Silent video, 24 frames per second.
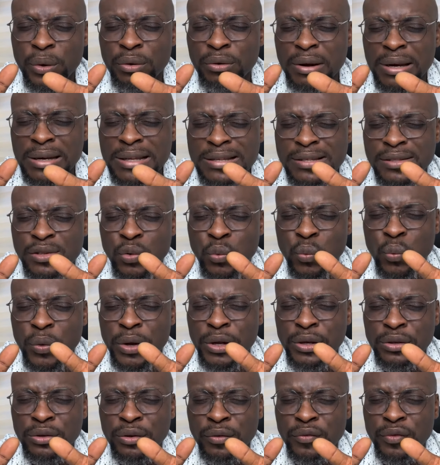We release the
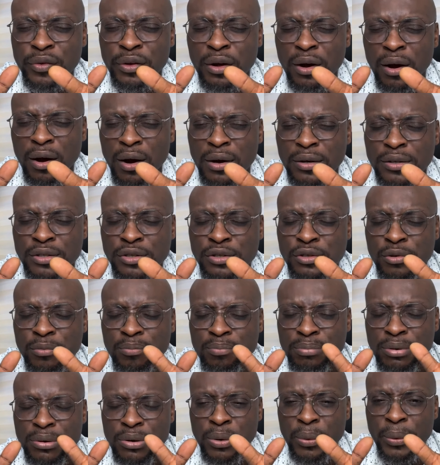wind of God to
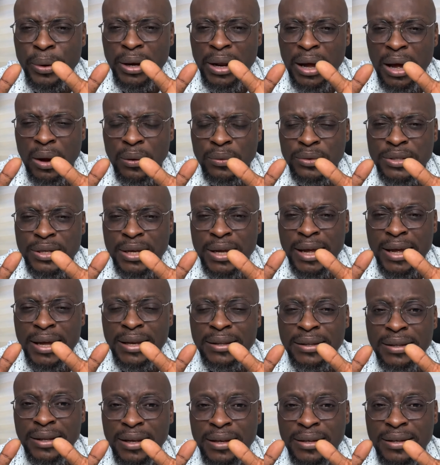blow it out
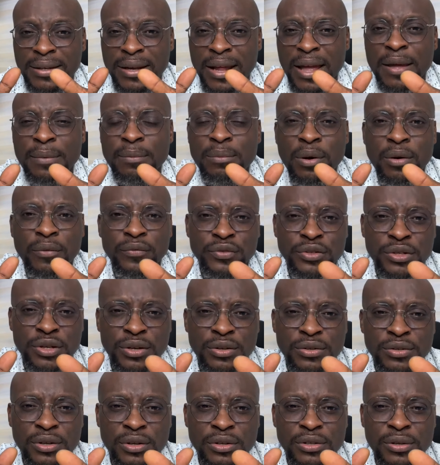in the name of
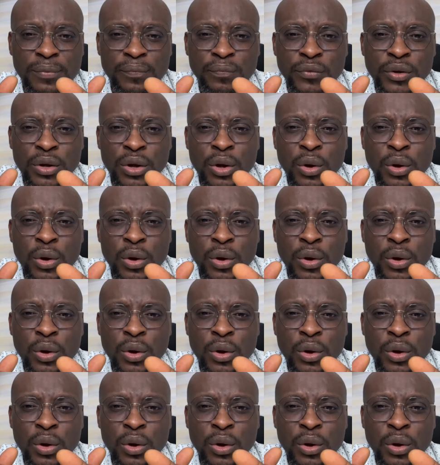Jesus.